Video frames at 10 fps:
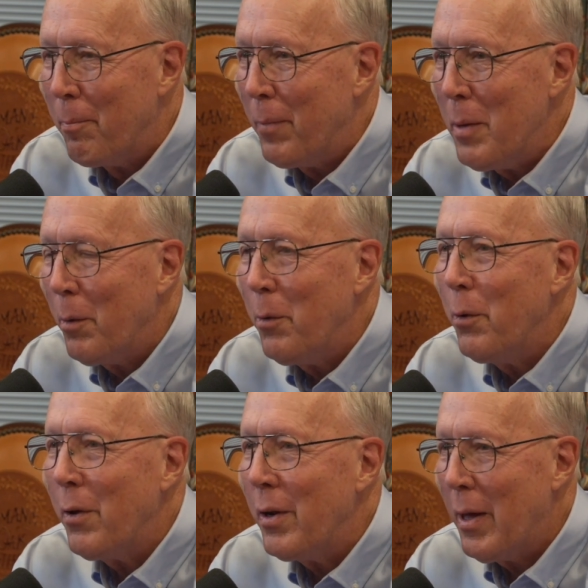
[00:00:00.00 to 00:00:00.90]
People who
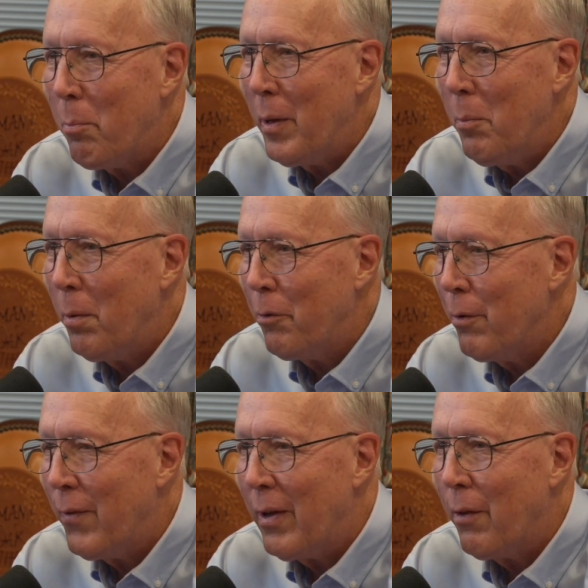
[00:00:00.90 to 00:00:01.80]
could get people
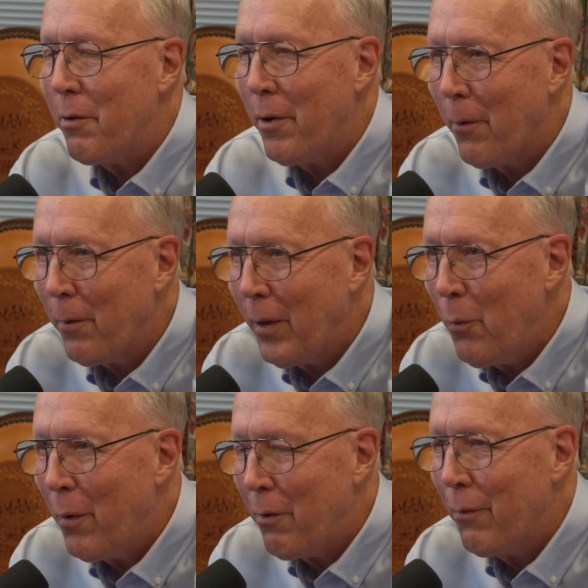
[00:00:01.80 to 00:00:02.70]
to voluntarily
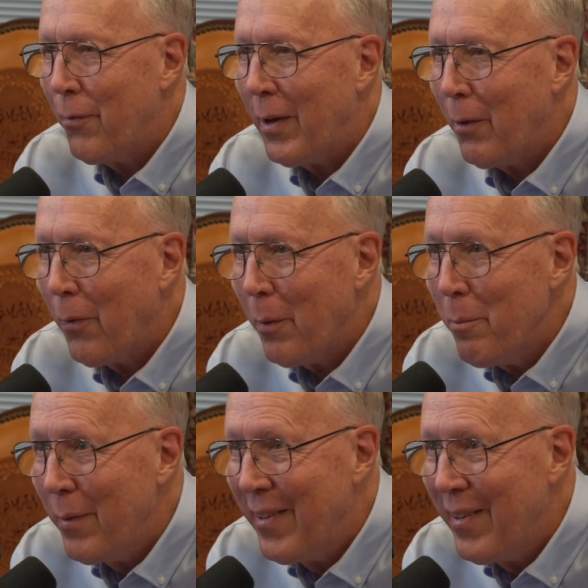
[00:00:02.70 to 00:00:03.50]
want to follow them.